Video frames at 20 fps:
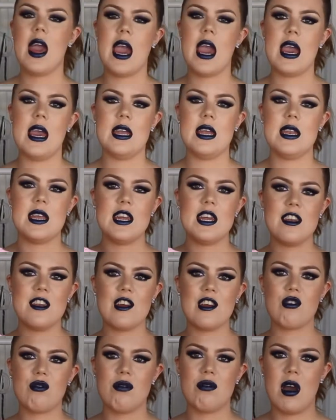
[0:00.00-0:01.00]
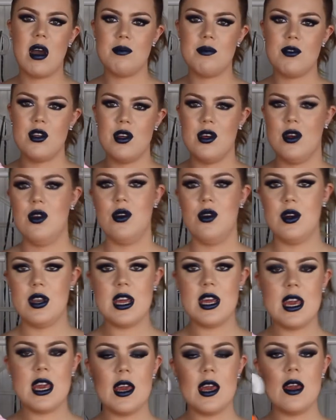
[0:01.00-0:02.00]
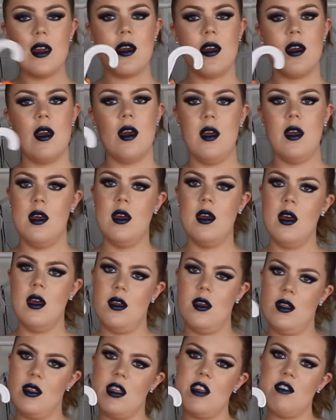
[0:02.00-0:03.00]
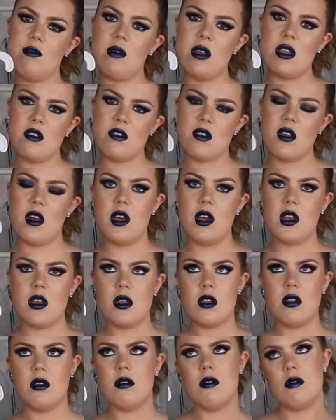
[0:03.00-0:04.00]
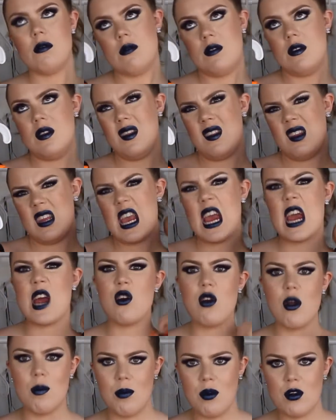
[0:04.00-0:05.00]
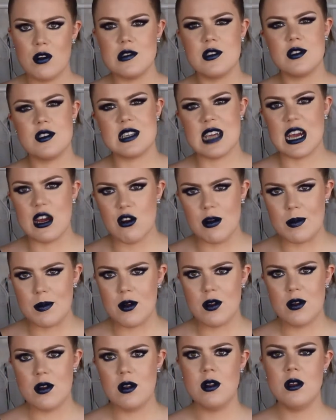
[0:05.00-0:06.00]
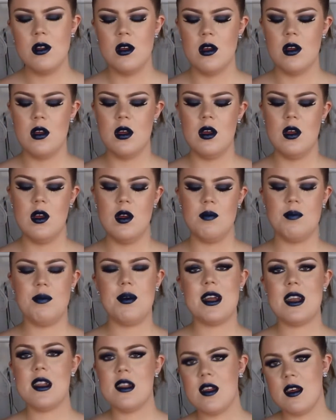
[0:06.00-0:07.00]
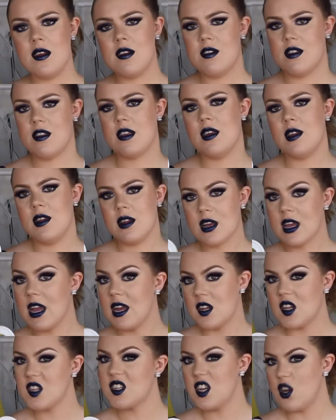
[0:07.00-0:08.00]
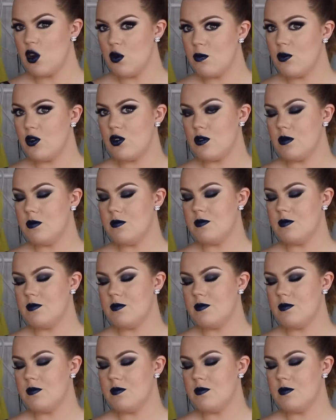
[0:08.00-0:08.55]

And then the cropped hoodie. This one is not terrible, but it is still kind of terrible.